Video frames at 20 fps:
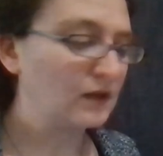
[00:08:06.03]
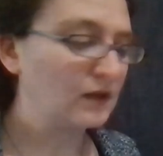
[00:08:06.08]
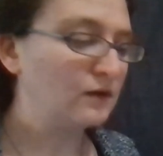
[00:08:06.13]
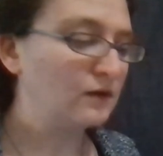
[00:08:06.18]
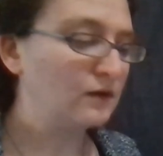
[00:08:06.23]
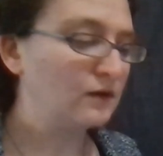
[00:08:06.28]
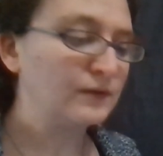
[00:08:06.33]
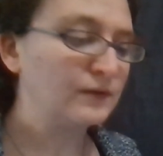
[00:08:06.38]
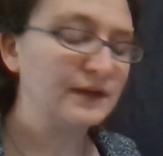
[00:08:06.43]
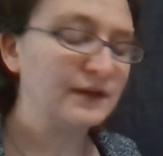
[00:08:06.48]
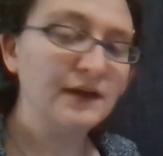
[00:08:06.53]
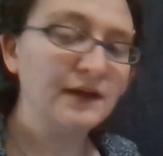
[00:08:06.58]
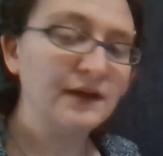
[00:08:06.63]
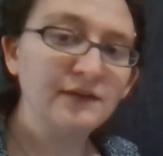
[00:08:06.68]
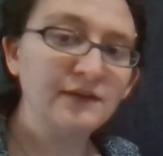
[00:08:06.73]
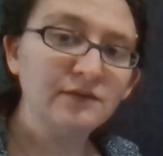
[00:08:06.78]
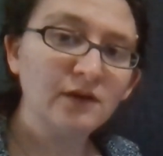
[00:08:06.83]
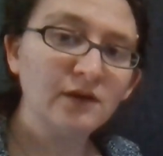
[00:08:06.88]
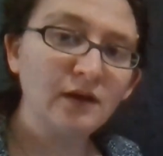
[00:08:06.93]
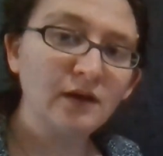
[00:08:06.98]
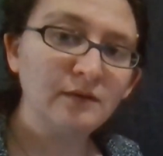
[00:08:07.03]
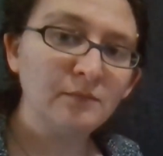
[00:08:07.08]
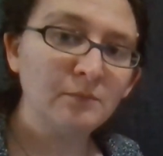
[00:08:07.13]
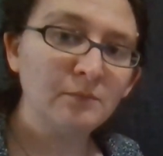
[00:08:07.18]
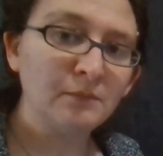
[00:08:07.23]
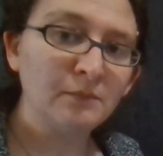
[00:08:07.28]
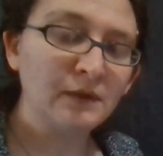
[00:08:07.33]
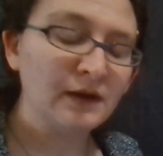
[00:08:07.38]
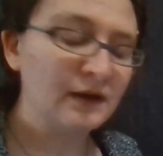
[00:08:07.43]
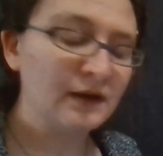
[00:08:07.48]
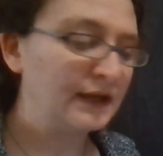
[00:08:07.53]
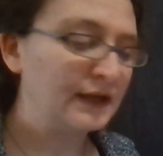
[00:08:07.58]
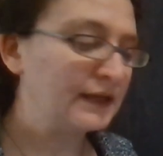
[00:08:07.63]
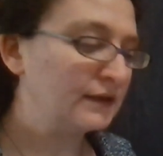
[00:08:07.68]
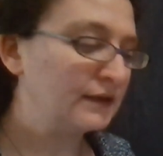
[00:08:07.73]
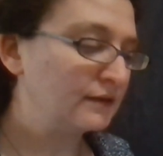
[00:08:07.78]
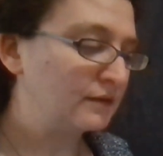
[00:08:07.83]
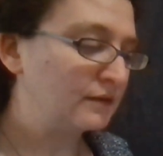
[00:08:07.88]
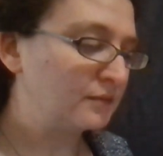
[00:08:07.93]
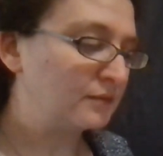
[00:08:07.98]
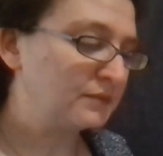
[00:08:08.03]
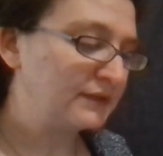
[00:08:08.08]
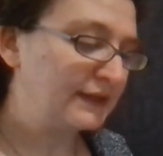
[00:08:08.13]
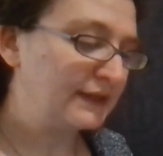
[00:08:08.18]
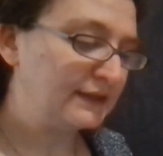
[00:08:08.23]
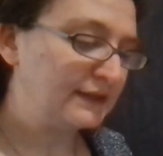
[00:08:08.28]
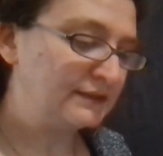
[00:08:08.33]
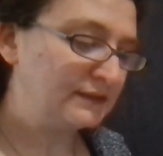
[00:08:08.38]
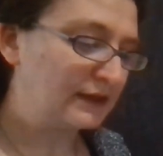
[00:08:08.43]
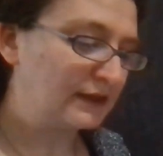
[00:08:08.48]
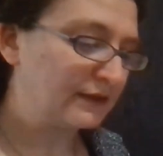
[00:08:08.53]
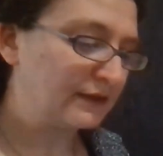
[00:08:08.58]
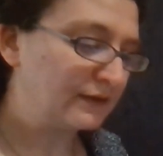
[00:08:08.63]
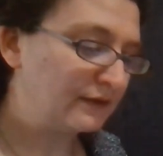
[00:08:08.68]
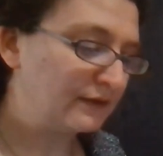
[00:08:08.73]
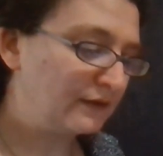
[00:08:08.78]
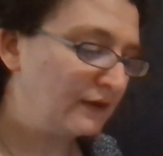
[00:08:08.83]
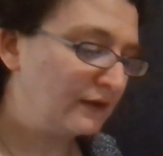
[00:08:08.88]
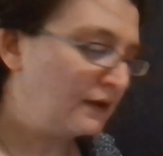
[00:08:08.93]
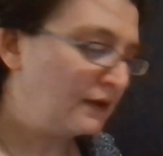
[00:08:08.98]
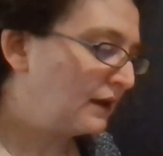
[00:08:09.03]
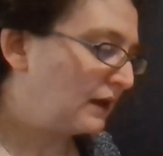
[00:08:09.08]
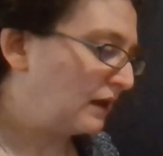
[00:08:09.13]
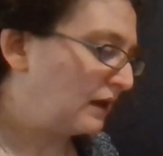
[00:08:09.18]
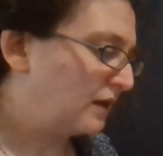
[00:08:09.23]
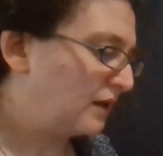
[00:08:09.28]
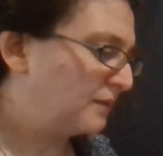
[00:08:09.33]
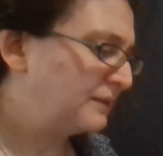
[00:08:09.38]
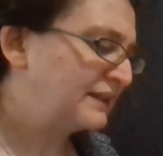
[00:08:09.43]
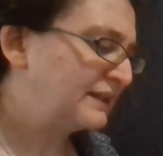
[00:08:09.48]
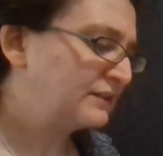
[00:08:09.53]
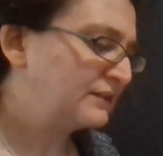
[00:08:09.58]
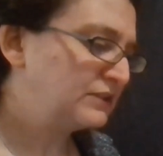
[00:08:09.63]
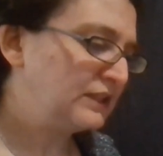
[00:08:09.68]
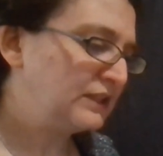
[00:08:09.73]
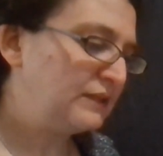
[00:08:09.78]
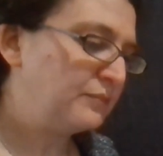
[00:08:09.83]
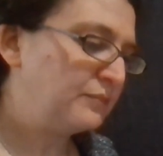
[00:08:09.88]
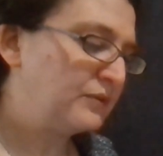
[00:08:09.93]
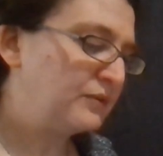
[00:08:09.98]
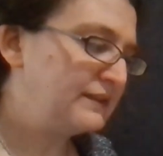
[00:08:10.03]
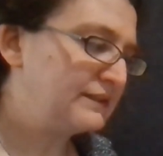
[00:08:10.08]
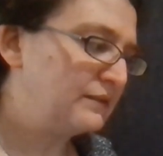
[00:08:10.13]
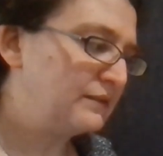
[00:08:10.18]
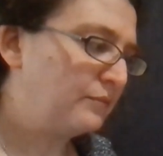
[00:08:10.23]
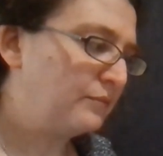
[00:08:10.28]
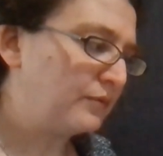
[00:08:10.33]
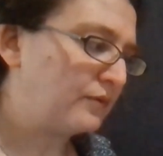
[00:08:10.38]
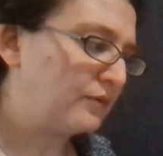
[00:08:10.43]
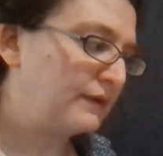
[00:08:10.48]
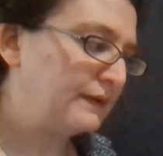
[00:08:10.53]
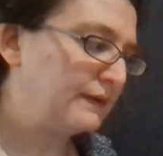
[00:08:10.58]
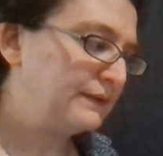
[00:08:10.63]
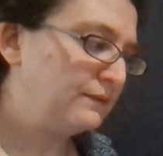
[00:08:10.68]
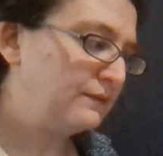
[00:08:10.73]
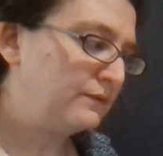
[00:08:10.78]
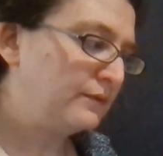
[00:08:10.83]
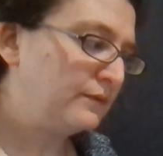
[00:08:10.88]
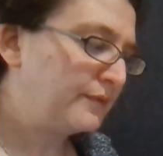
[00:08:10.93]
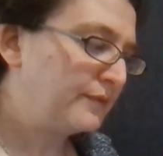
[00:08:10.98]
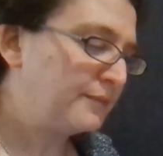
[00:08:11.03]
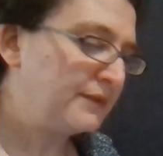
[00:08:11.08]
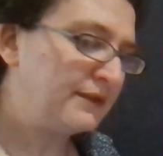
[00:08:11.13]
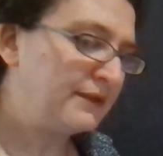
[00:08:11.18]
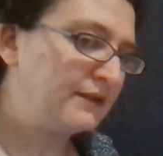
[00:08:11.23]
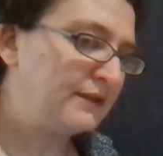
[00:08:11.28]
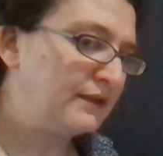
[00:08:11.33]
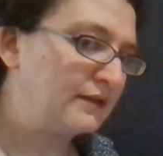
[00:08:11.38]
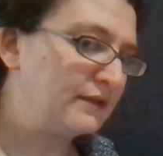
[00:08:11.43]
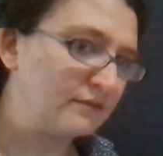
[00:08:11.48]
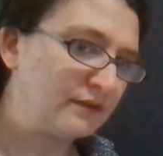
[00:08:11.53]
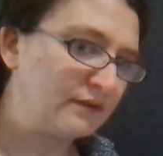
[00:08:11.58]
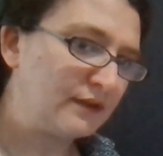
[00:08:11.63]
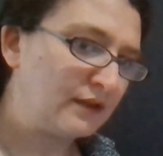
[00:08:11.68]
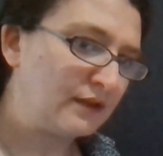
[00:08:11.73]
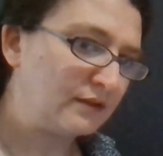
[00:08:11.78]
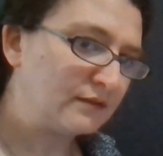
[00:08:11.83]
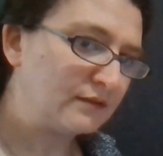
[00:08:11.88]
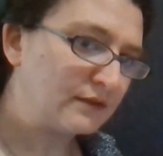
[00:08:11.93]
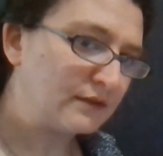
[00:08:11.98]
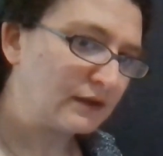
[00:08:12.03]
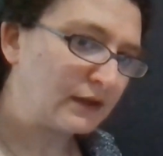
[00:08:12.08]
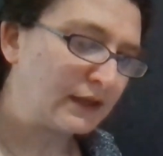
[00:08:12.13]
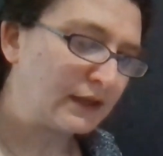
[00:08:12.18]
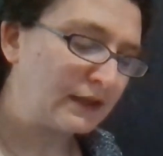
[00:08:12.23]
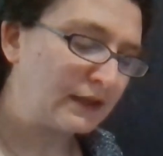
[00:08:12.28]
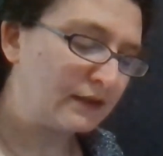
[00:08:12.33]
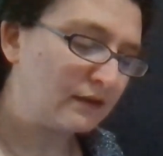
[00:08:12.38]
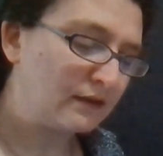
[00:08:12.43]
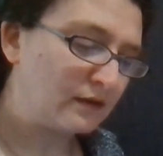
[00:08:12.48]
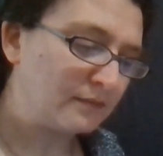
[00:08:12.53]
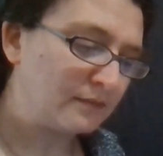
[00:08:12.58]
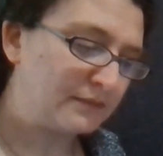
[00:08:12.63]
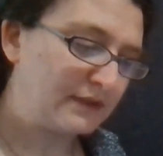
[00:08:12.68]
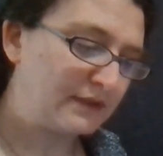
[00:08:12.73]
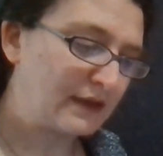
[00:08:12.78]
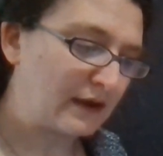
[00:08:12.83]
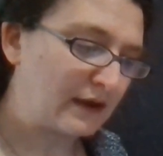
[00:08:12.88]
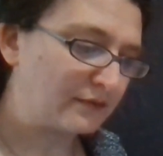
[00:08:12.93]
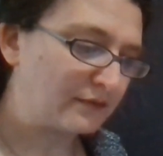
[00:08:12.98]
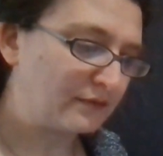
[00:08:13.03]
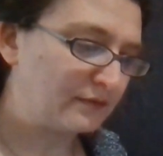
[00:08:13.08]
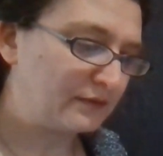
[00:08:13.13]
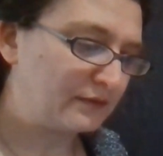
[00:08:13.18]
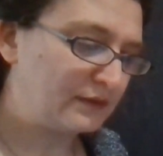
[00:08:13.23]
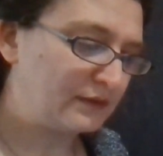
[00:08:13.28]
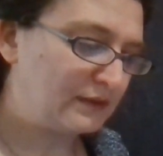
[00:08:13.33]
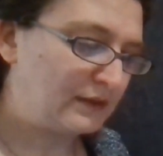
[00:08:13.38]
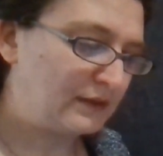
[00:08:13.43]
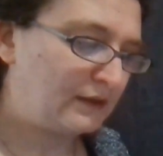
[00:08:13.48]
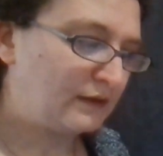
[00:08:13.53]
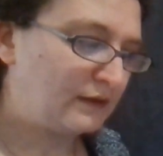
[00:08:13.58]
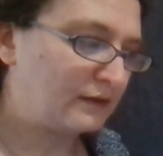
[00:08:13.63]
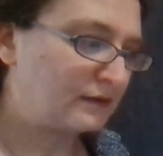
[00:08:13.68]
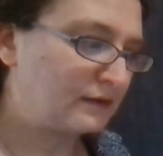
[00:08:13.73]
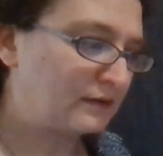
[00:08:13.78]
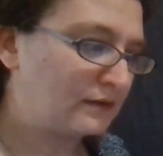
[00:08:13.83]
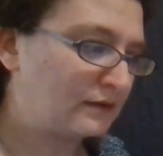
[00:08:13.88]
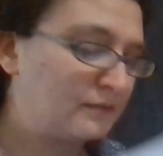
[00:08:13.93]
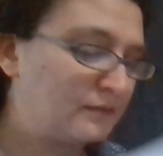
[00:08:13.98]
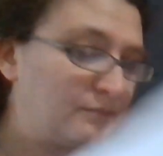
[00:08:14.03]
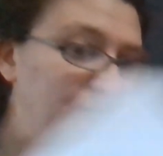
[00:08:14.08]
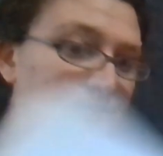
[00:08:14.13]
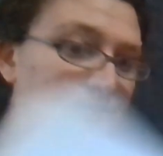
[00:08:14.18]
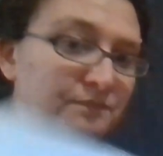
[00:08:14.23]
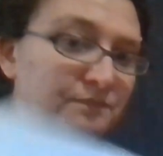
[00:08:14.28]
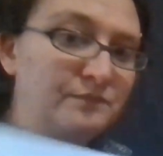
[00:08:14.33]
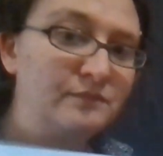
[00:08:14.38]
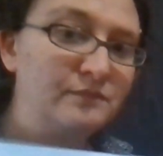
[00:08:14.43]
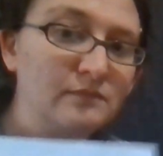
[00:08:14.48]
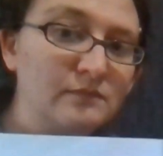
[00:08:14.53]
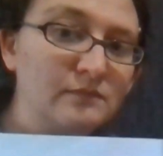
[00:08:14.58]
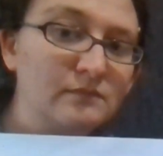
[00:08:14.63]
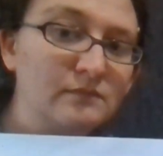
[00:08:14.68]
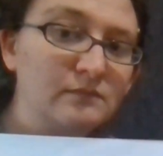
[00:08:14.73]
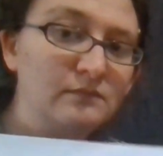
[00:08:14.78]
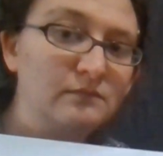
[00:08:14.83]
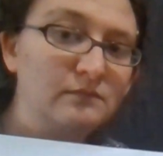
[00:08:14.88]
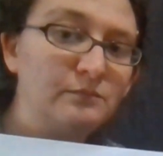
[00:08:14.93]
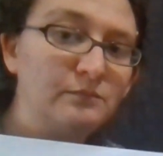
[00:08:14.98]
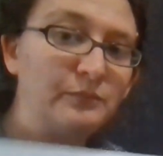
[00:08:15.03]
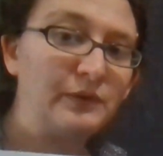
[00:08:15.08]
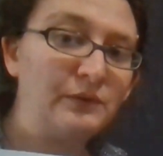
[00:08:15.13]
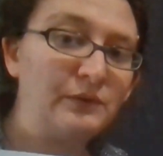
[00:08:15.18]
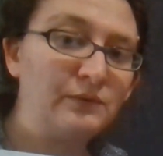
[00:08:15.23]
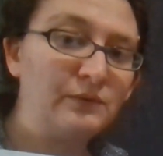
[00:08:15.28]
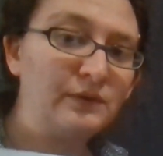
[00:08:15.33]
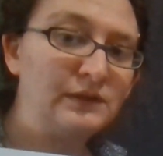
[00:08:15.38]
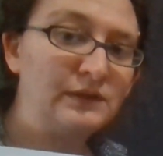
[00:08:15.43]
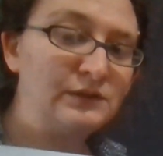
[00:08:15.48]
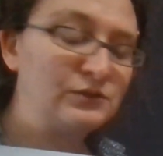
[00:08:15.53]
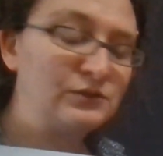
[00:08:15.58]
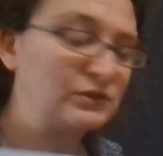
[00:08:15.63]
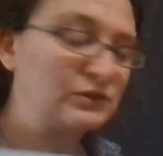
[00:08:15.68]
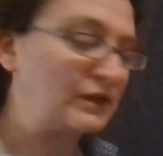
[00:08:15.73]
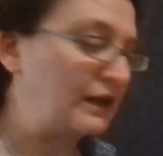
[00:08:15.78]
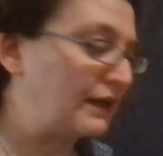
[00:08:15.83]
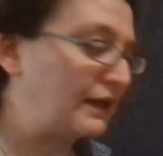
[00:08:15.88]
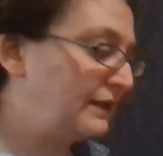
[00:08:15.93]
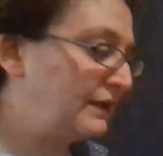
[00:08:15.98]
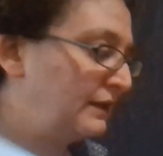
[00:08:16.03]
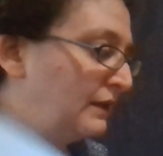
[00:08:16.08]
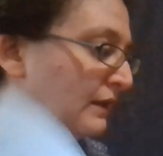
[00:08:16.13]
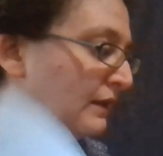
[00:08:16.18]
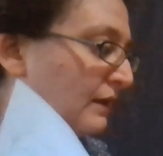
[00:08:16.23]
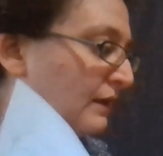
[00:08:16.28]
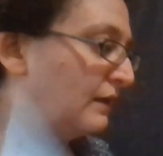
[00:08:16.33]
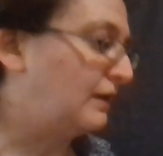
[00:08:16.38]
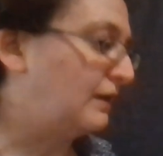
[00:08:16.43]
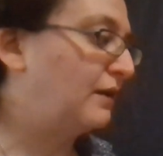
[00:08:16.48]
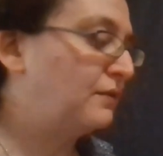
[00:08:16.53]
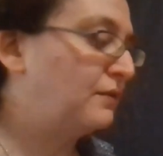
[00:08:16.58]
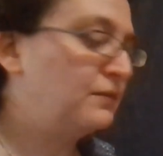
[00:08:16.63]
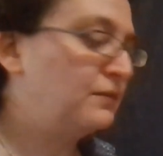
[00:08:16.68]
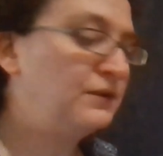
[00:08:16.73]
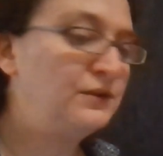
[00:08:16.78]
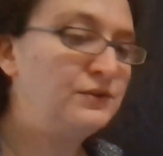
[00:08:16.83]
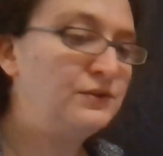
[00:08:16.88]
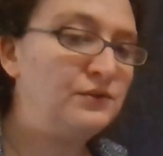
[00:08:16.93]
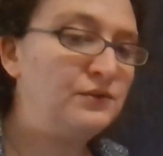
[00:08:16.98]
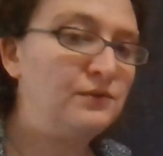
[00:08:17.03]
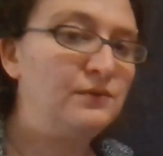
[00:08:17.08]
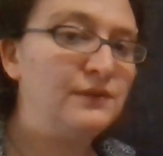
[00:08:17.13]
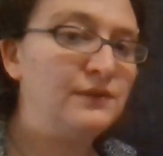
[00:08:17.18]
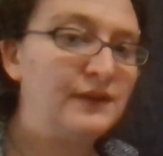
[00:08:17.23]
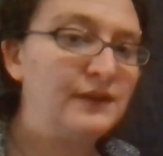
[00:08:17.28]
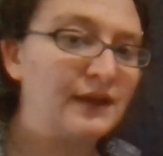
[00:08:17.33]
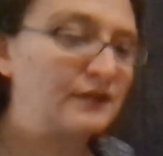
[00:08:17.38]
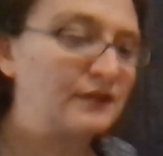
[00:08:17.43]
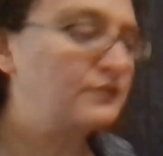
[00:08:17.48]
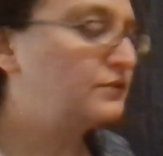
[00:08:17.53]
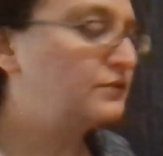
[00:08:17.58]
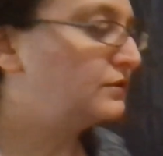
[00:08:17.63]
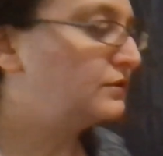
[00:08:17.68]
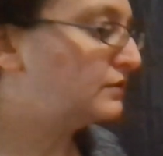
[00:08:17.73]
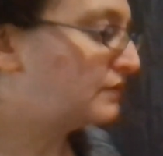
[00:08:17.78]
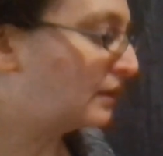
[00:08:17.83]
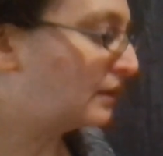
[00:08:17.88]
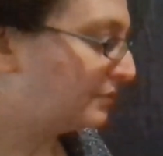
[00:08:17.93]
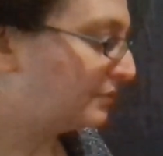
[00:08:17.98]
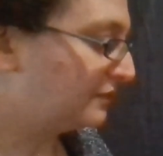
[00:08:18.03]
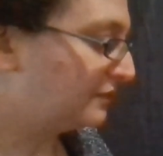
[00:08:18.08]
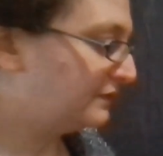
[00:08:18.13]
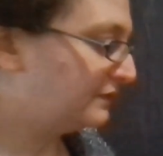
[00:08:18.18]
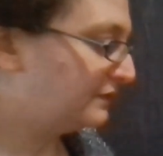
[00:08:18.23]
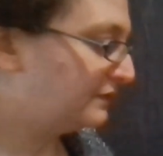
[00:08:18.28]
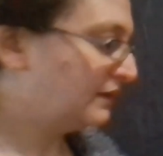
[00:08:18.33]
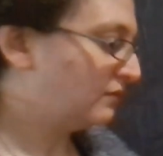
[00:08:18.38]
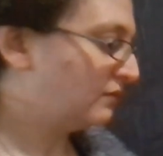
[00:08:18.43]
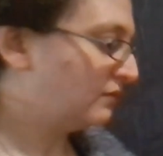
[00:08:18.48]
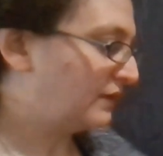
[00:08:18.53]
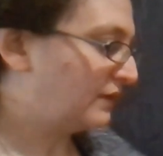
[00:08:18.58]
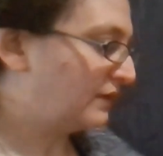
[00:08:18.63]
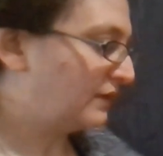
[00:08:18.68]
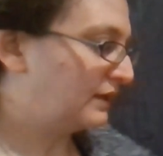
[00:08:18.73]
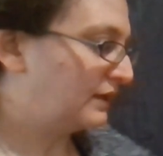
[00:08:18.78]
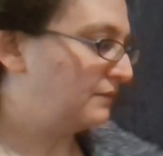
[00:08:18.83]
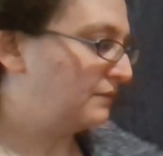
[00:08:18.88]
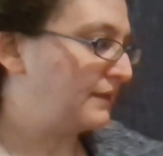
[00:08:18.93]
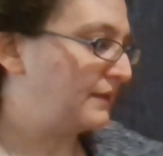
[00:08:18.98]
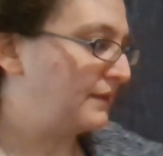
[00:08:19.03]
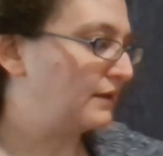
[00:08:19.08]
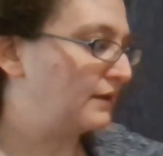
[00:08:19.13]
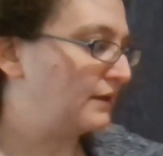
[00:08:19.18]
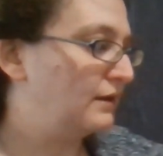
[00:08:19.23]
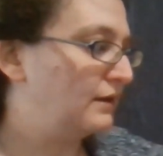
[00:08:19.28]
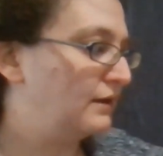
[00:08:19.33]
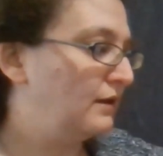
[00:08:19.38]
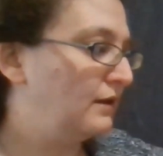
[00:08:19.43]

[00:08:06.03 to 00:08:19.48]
All right, I have gotten my plan together. It's actually pretty simple. I don't know if I'm going to need everything that I gathered, but we're going to try. I want to do the extra step of seeing if I can make